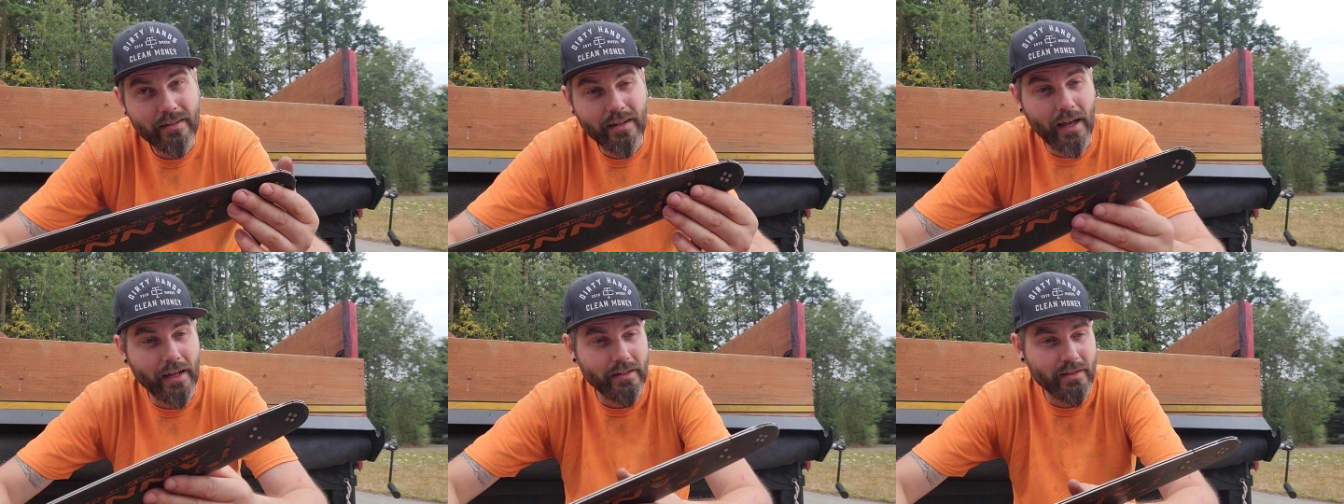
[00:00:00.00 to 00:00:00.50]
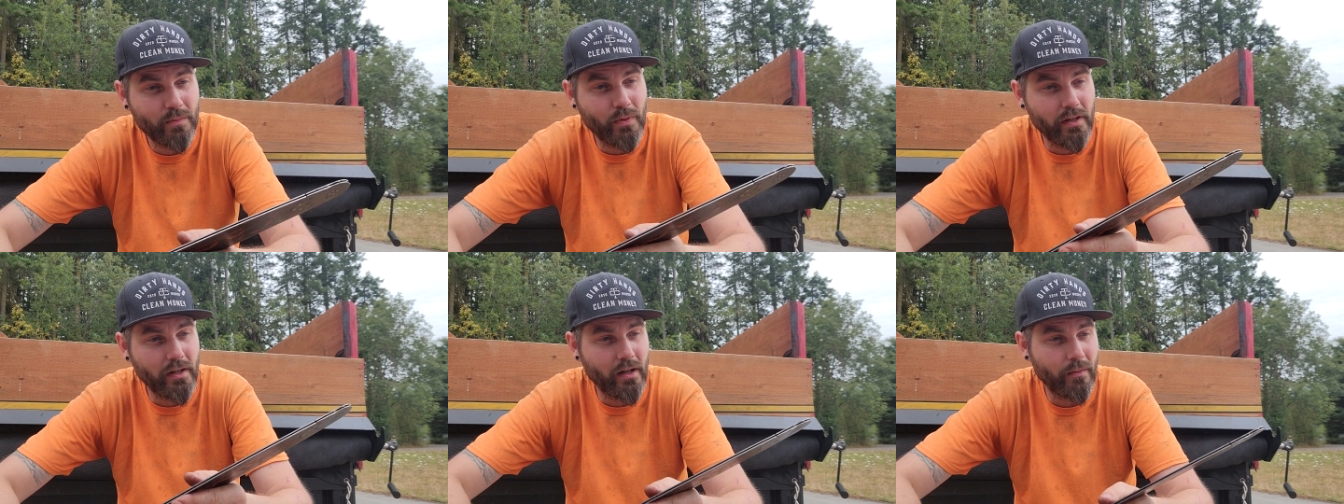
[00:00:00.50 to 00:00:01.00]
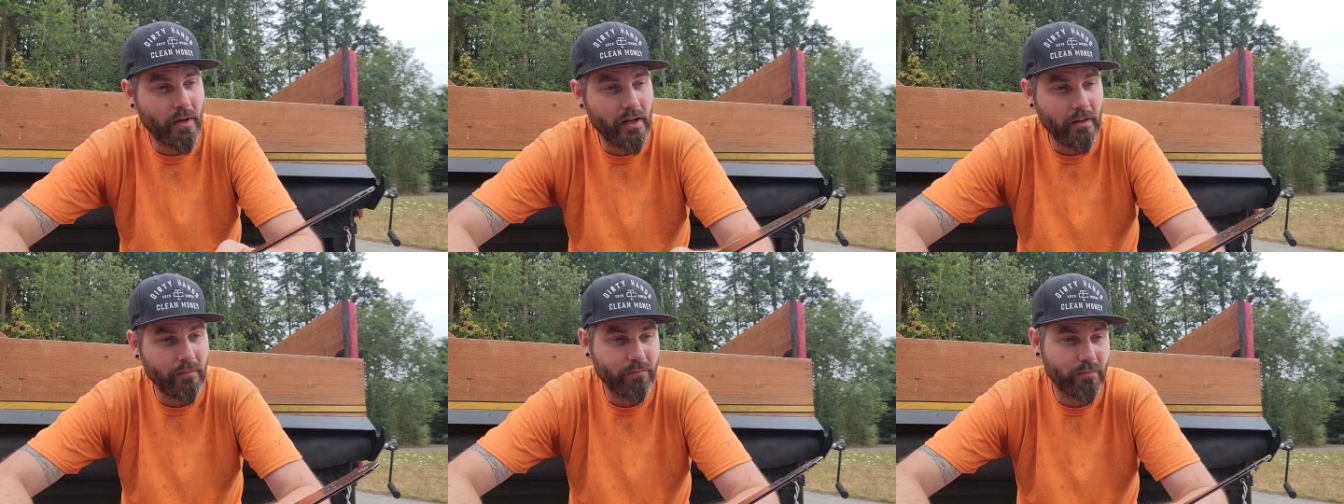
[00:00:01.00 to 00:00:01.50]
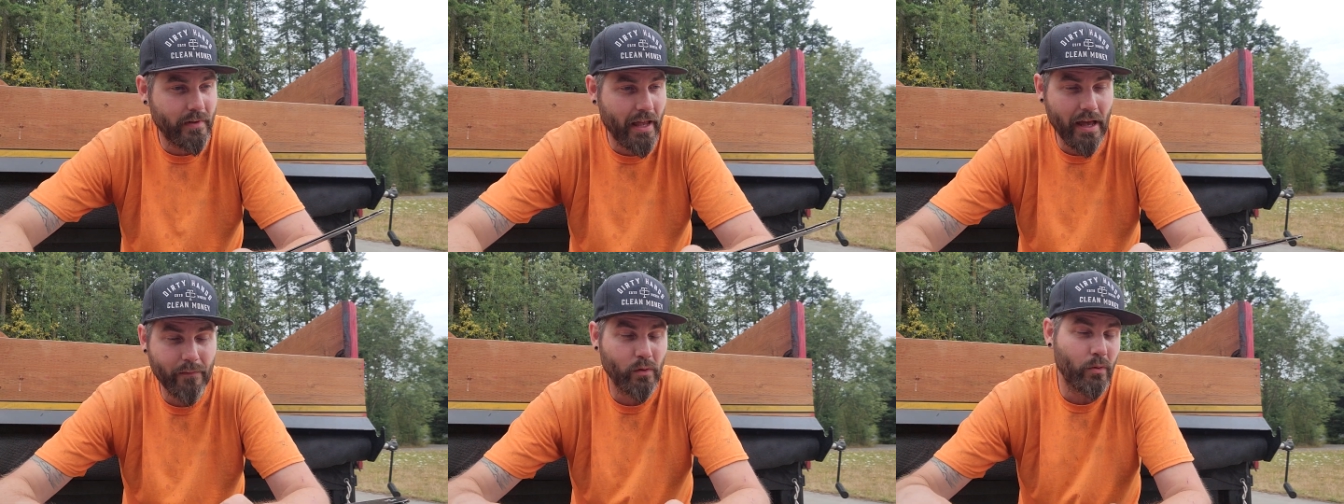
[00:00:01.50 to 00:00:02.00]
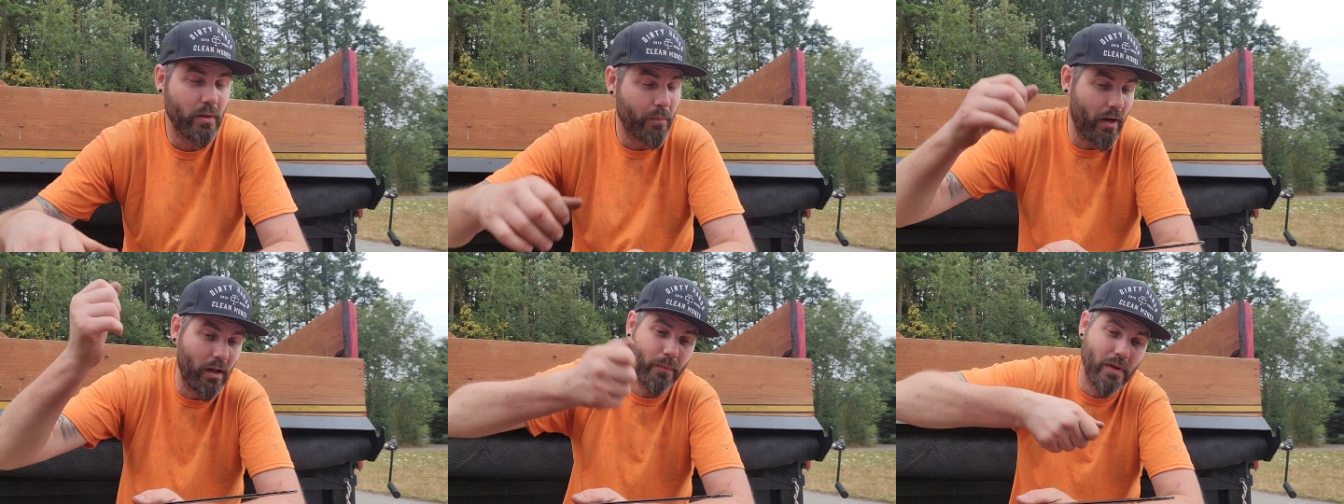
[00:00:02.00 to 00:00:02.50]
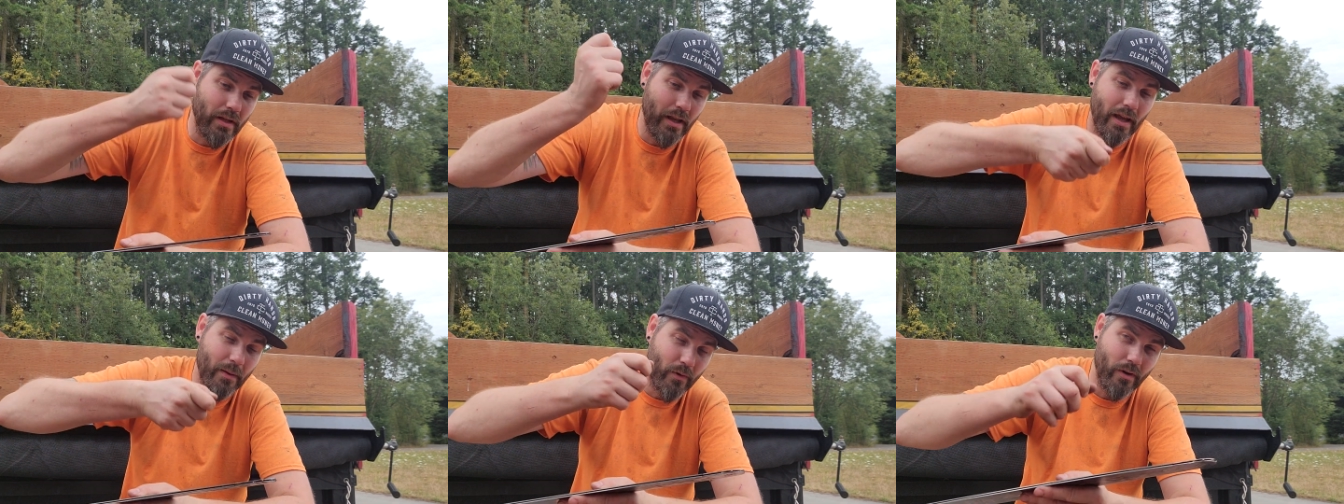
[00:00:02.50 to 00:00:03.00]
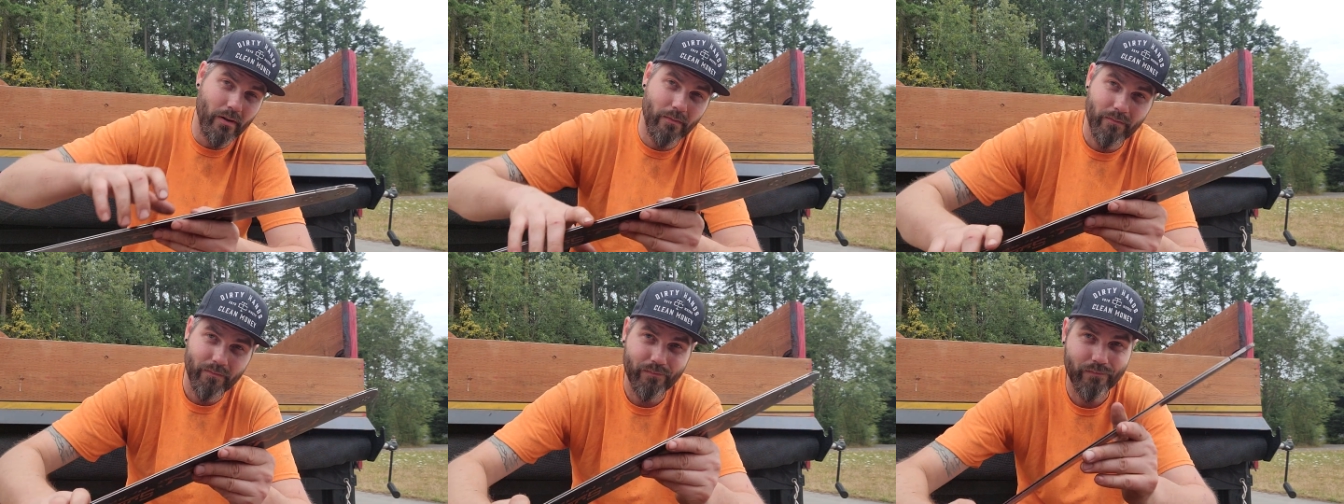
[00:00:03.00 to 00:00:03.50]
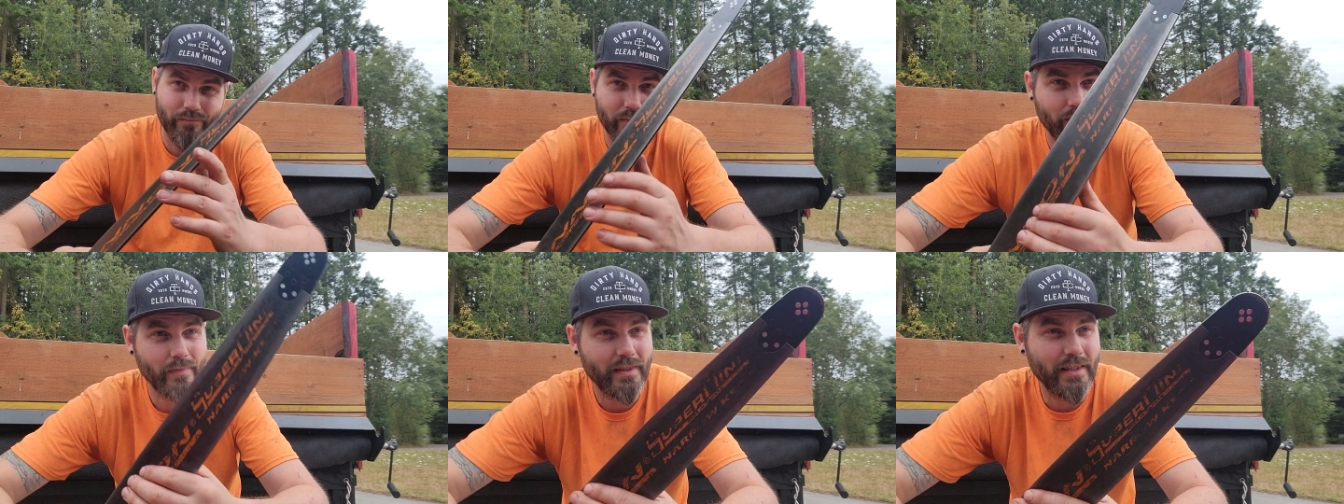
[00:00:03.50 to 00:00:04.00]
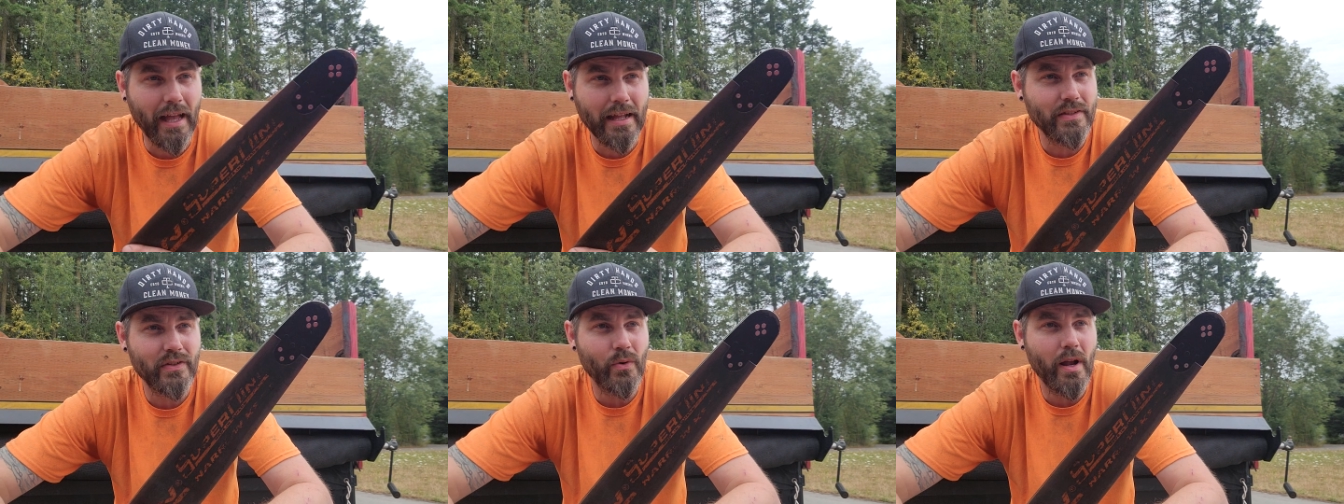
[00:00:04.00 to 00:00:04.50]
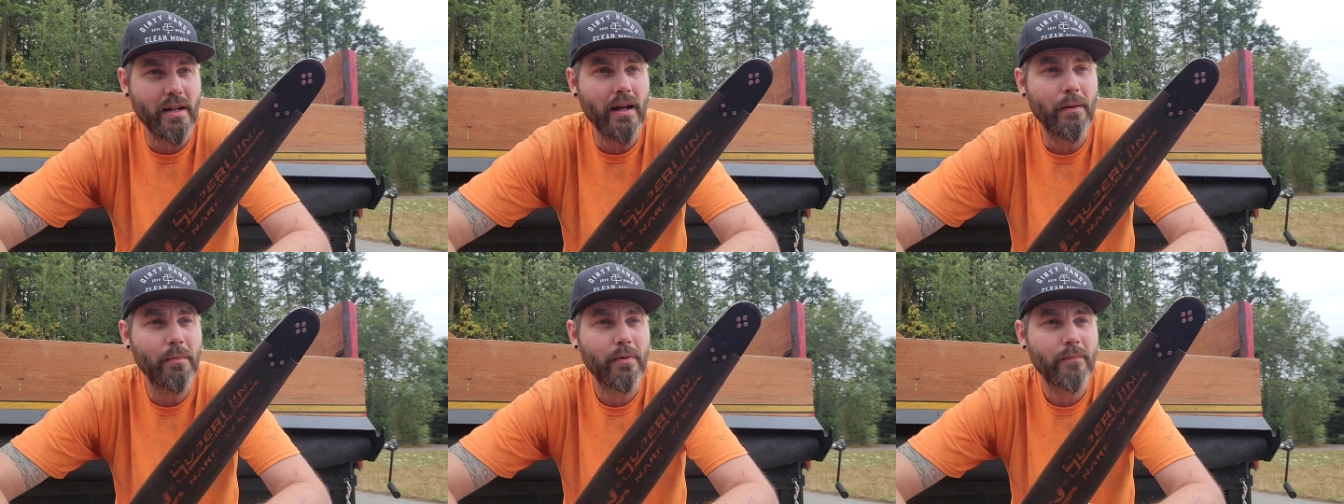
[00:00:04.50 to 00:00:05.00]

I just put it on my anvil with a ball peen hammer, tightens it right up.